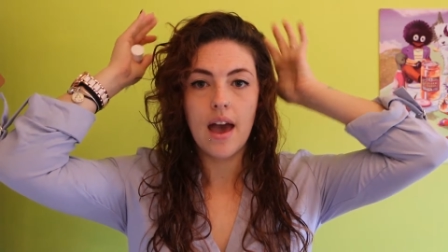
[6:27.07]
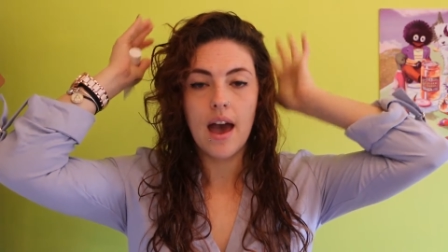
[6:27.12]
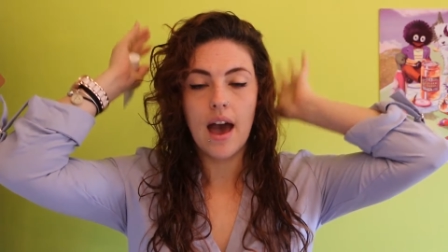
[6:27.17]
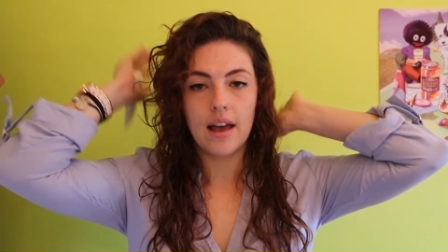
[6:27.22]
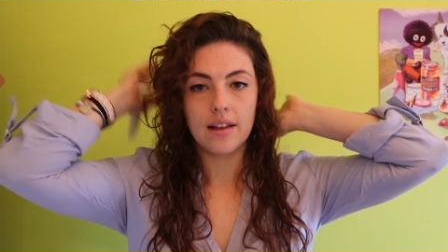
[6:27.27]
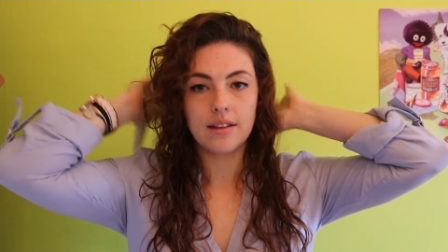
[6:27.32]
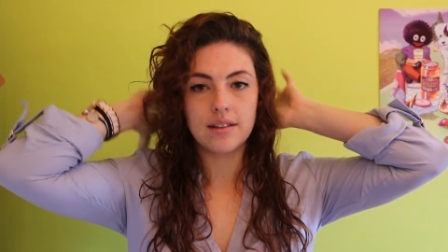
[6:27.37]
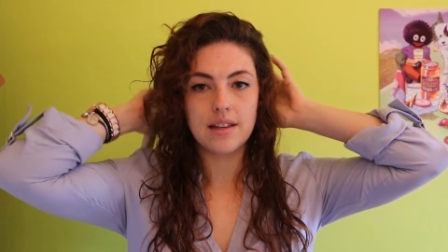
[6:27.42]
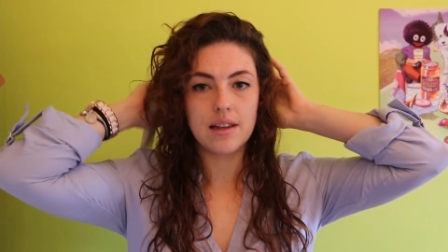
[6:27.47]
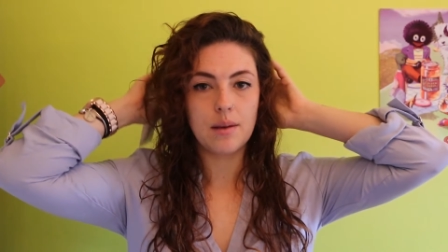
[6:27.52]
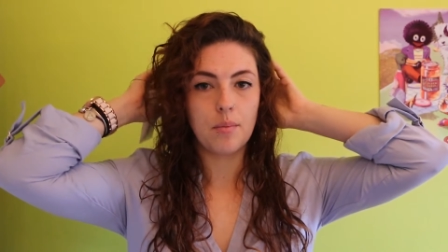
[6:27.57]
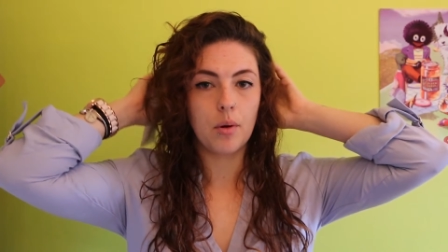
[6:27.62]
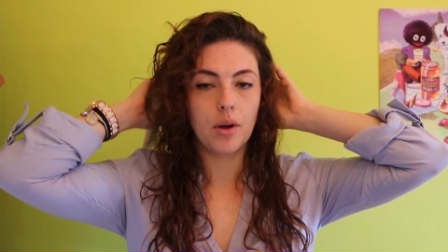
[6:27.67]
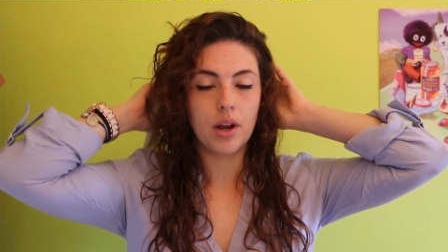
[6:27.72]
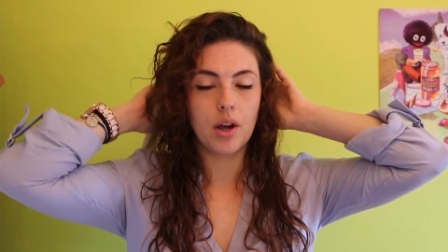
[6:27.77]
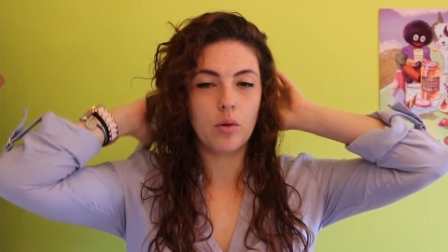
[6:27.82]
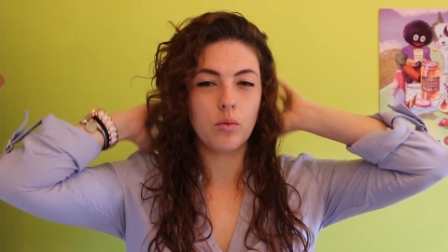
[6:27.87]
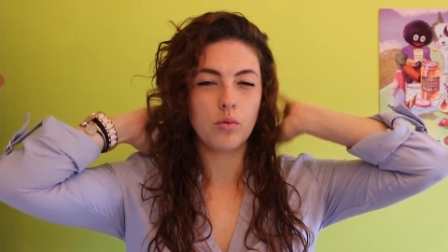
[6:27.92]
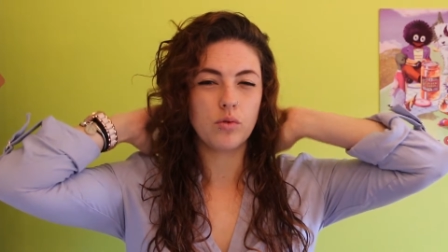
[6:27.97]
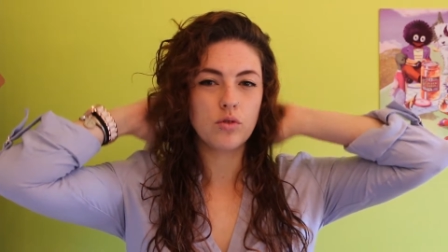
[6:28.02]
and sleep on
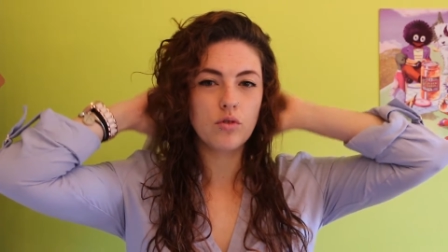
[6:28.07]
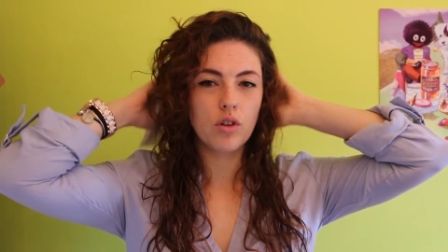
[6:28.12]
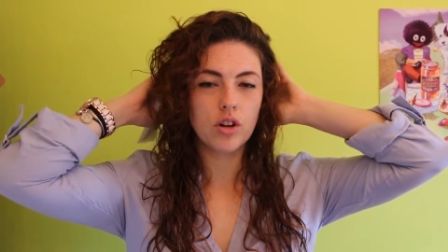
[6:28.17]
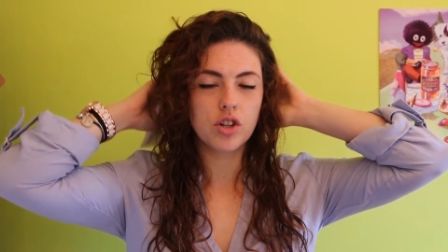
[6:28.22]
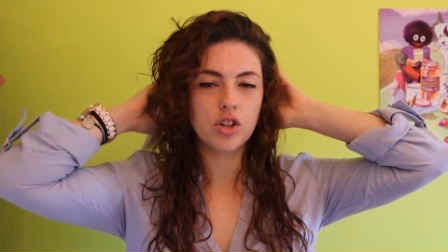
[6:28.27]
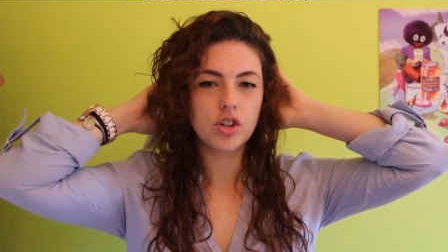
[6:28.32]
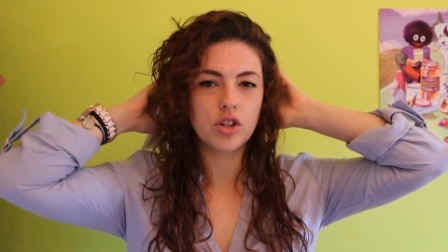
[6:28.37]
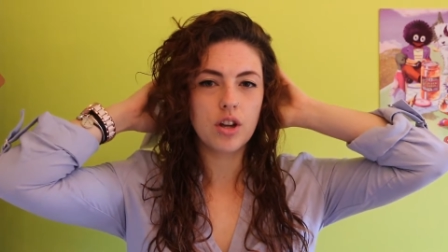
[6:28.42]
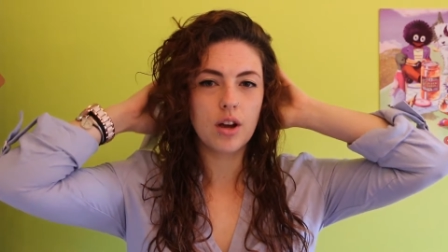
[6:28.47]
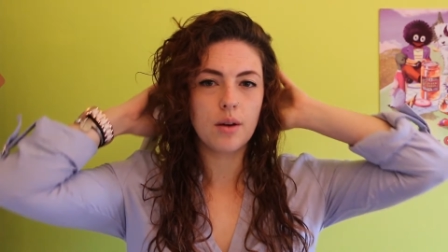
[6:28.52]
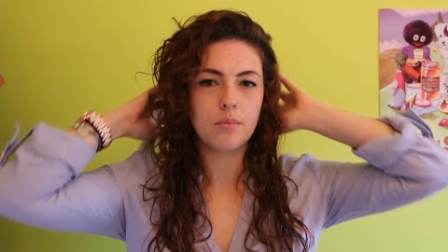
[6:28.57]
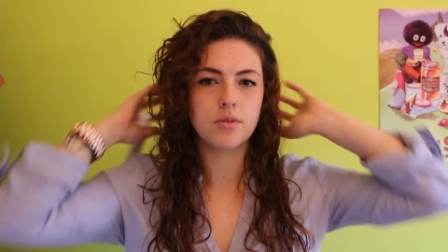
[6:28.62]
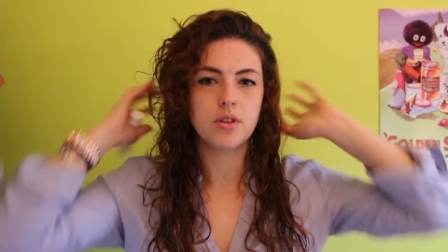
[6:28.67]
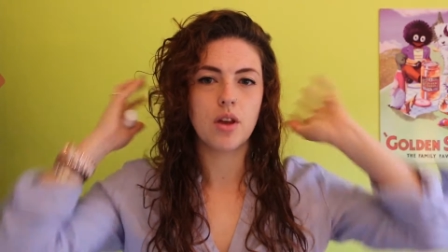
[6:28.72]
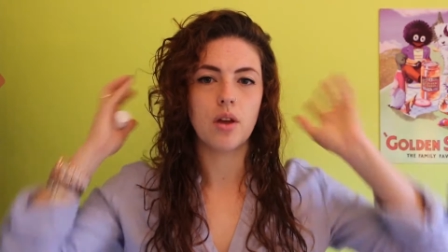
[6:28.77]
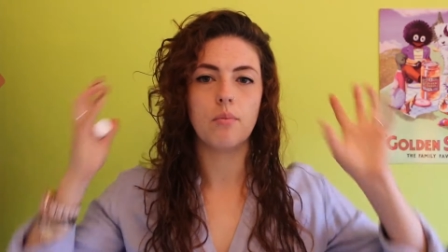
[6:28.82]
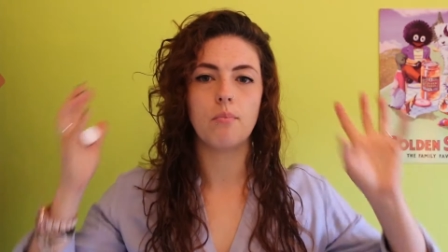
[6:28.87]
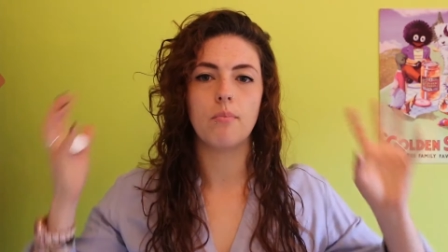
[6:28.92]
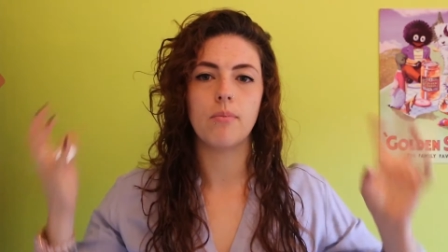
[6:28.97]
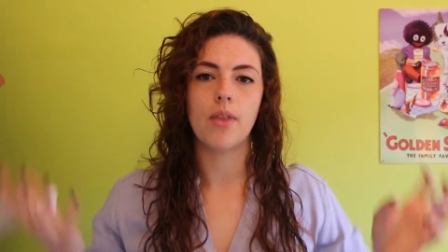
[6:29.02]
it all scrunched up,
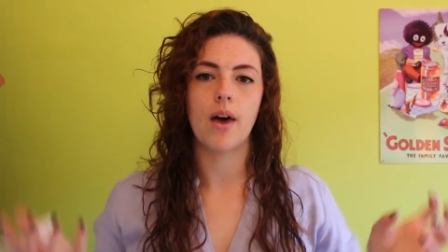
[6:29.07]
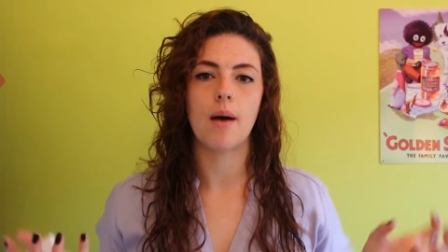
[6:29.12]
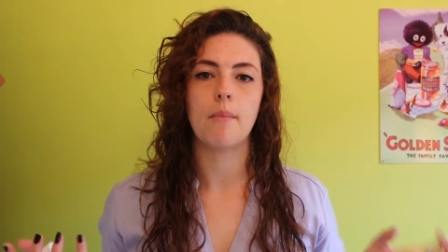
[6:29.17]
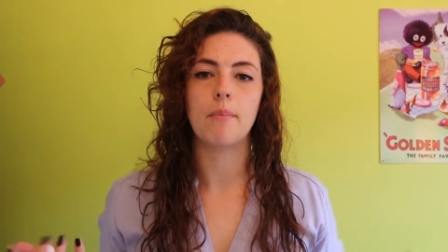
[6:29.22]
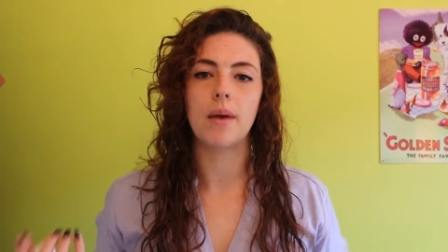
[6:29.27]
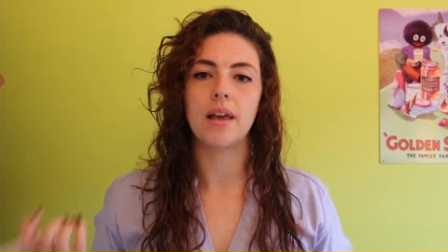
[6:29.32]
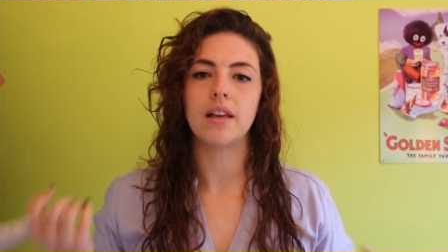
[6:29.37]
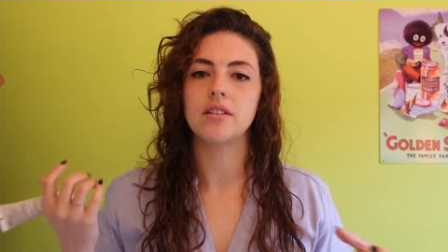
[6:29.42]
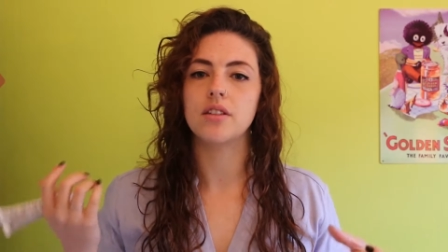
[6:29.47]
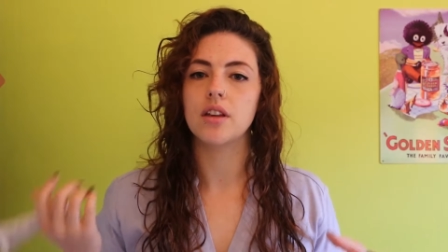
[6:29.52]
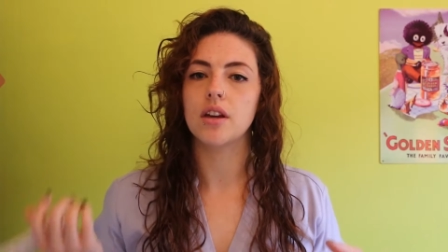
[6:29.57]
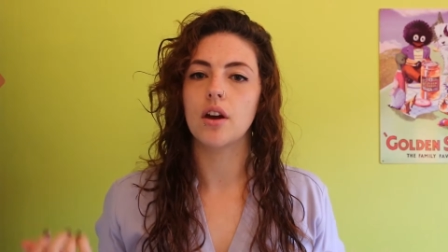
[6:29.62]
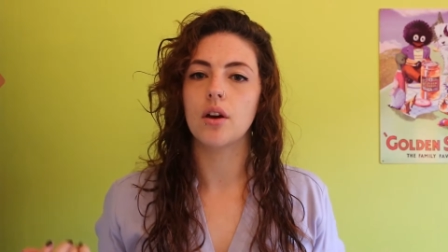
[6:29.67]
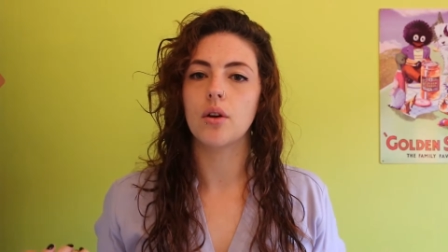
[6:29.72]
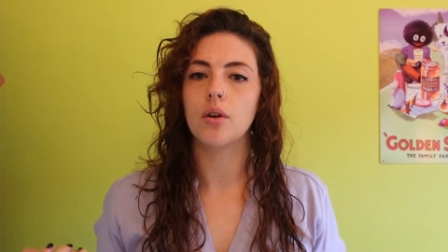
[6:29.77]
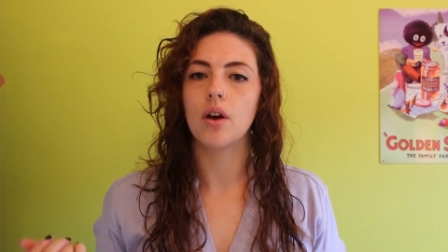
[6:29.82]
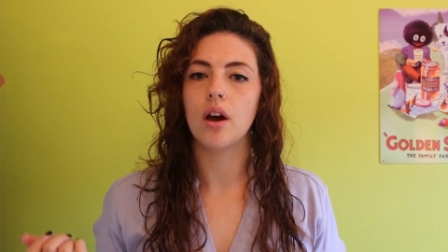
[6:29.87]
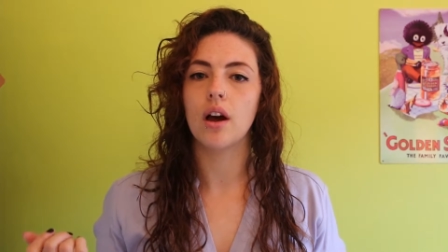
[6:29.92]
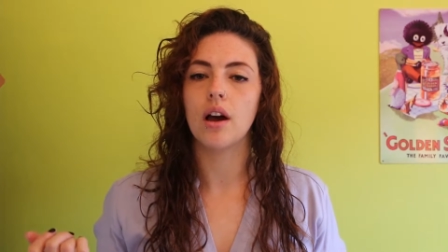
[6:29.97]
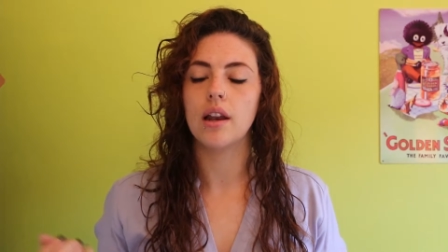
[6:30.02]
so that makes it go
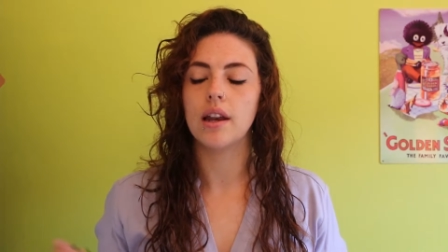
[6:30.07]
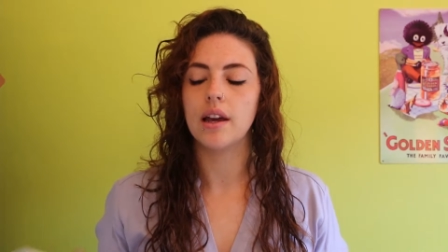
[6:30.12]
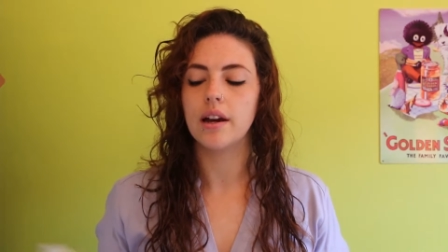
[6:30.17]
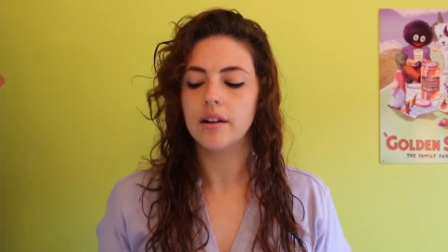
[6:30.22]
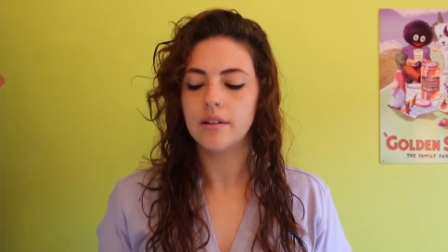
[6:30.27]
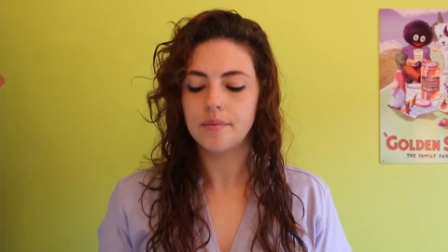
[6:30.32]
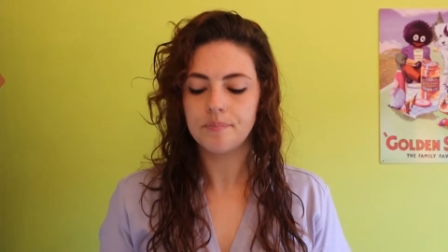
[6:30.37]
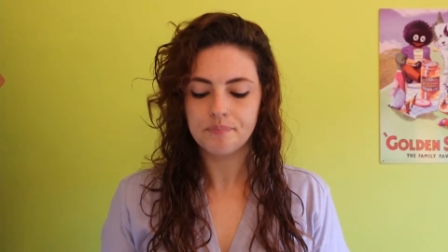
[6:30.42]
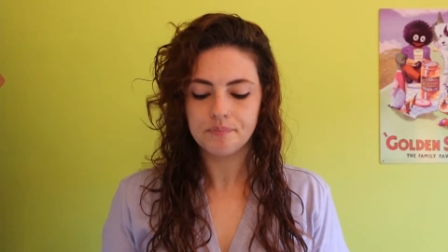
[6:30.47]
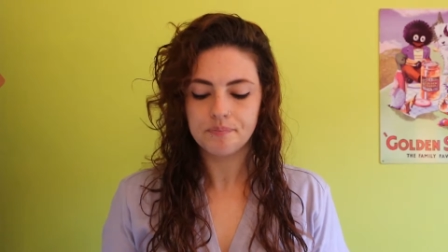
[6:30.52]
curlier.